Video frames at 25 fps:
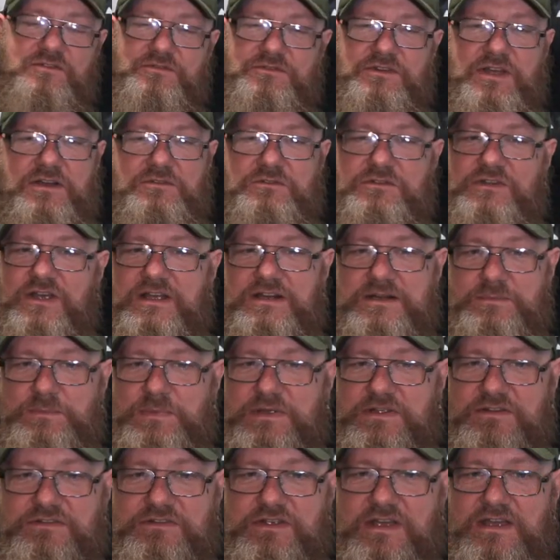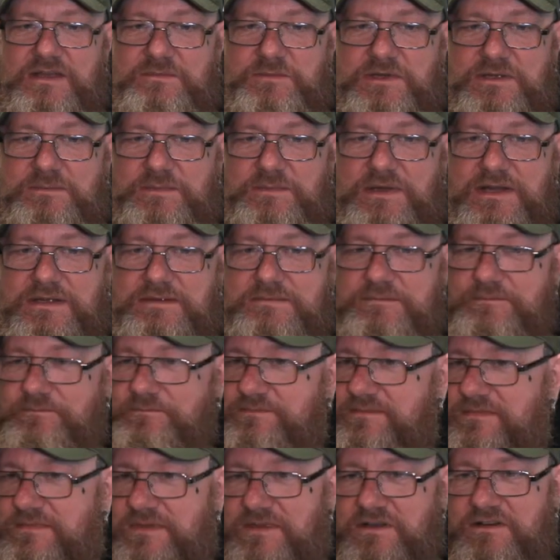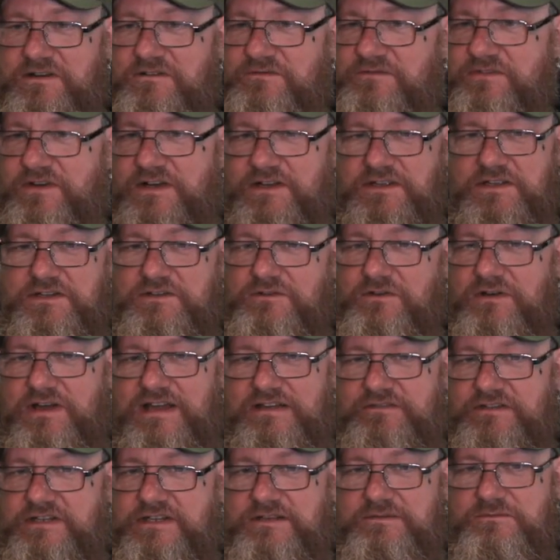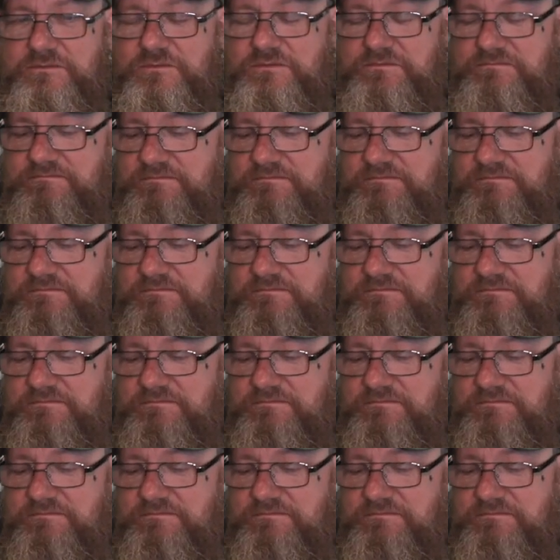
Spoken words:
off, don't take the piss out of me, mate. I'm fucking not having it.